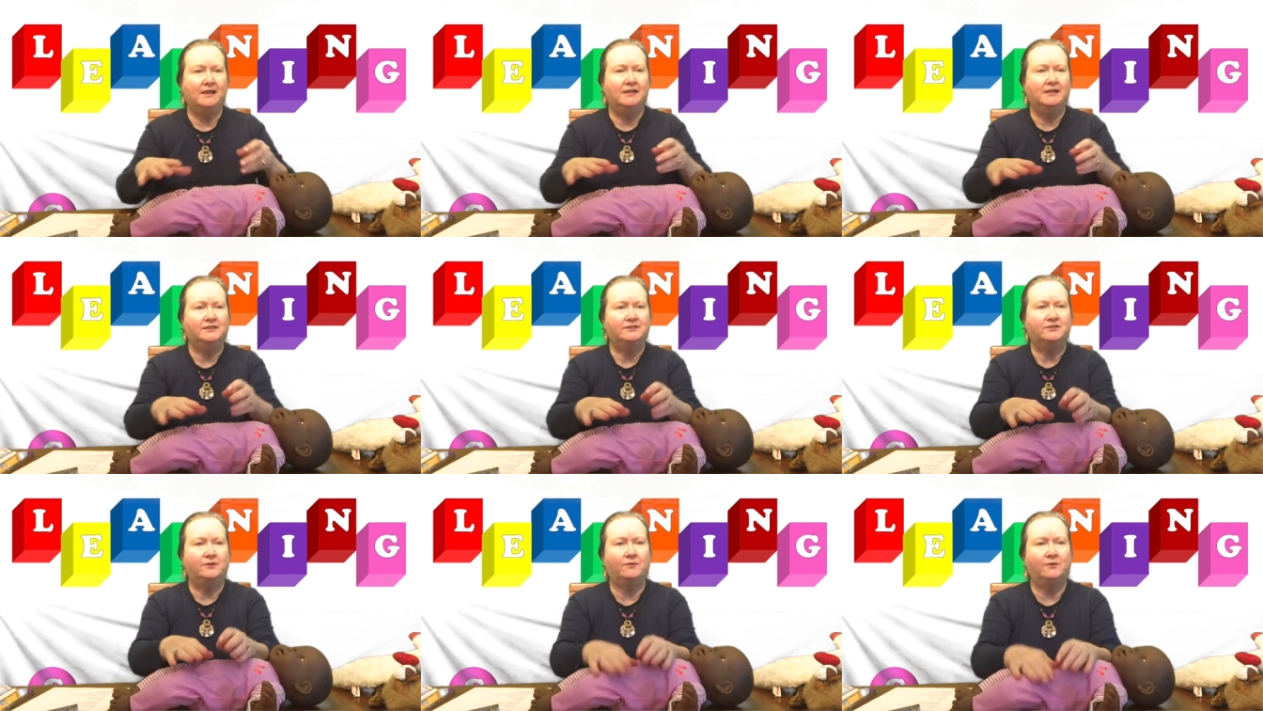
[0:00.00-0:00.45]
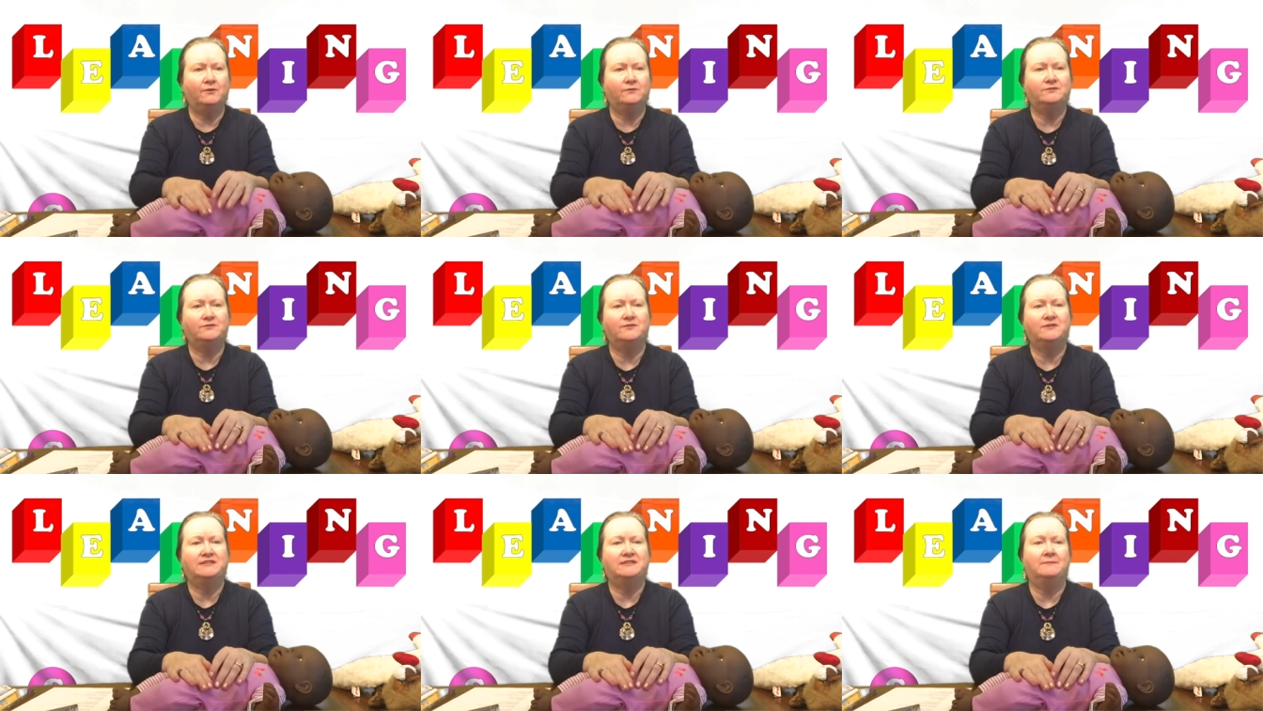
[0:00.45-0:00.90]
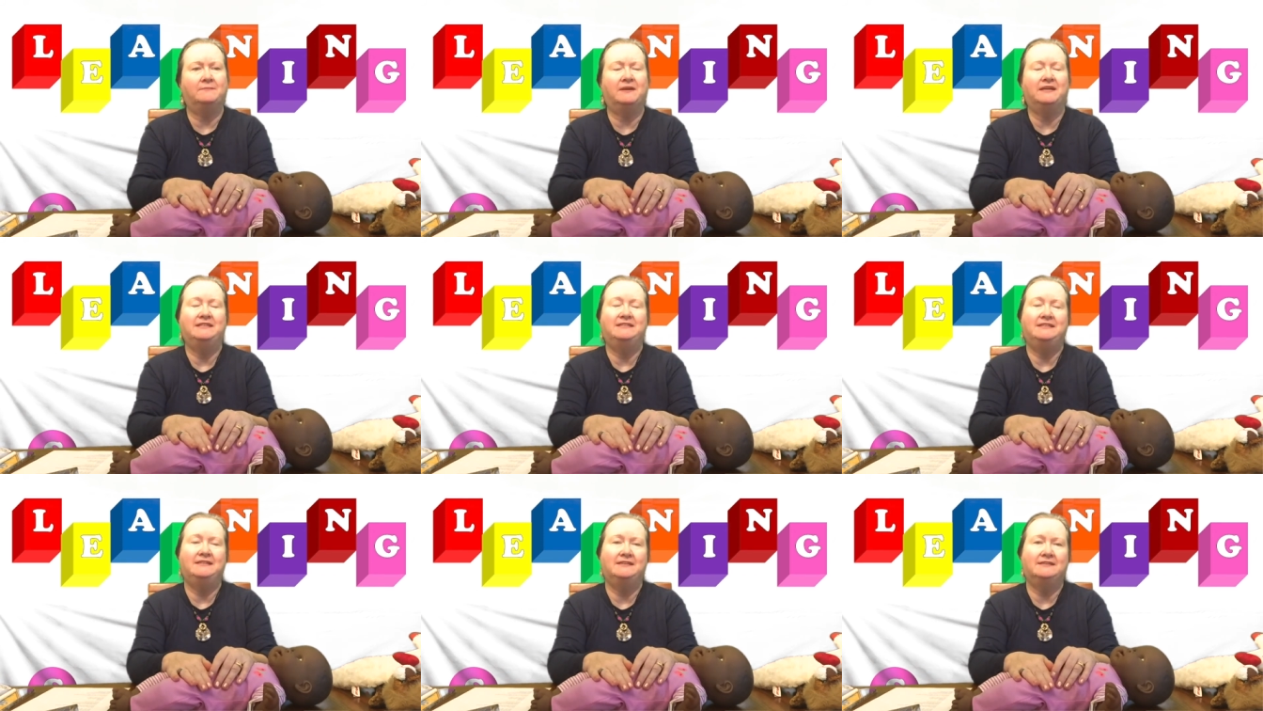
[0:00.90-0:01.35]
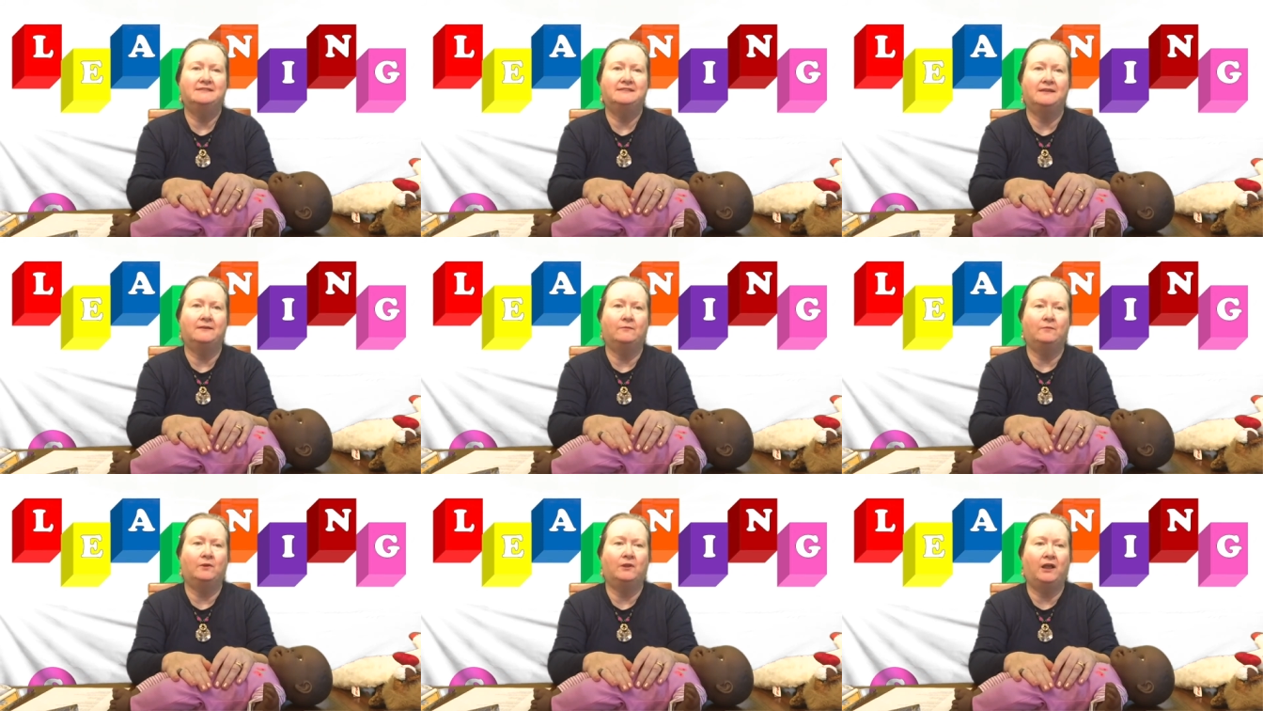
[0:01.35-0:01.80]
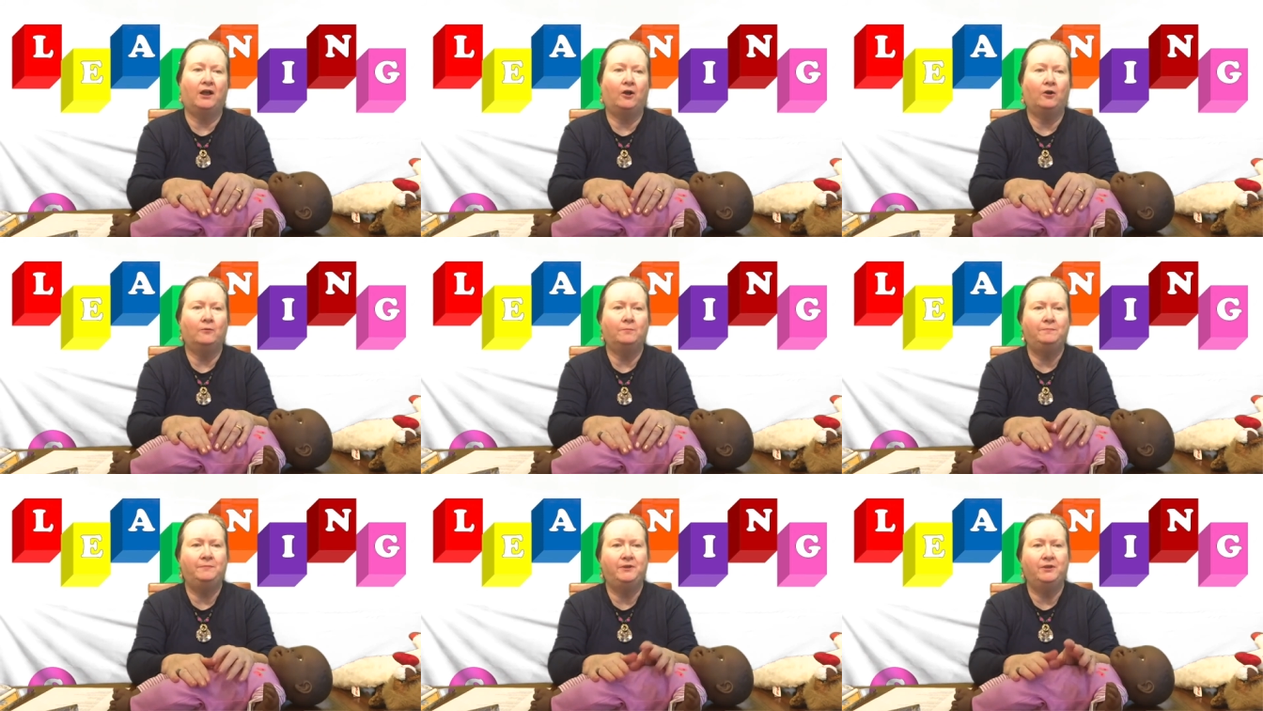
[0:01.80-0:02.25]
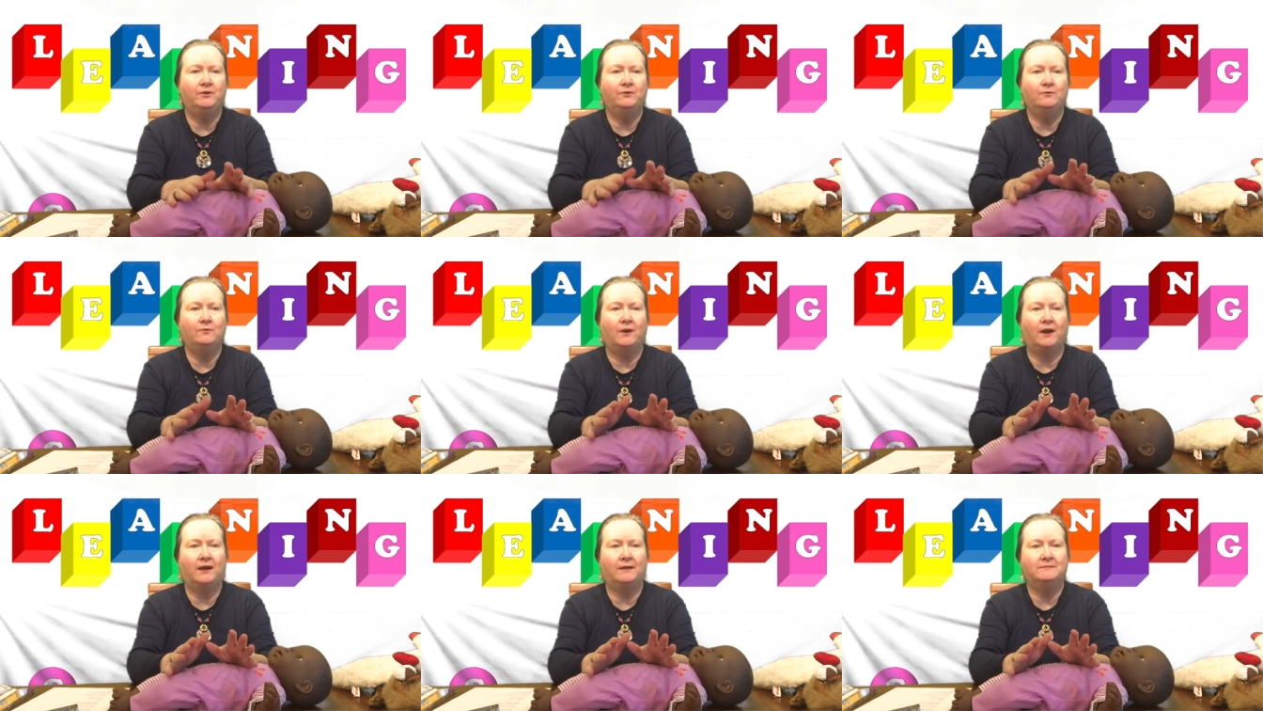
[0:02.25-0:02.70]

So those are some ideas that will help you